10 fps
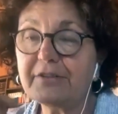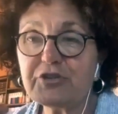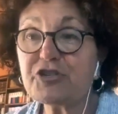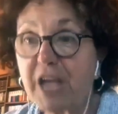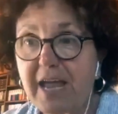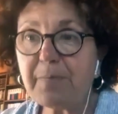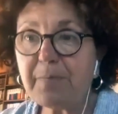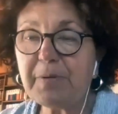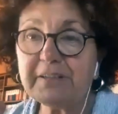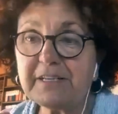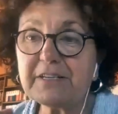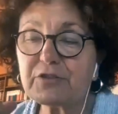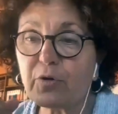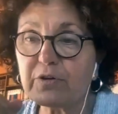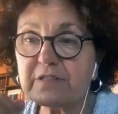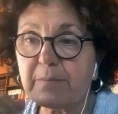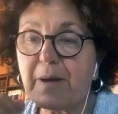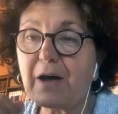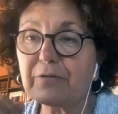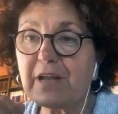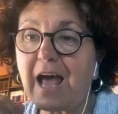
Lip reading: shaping the discourse about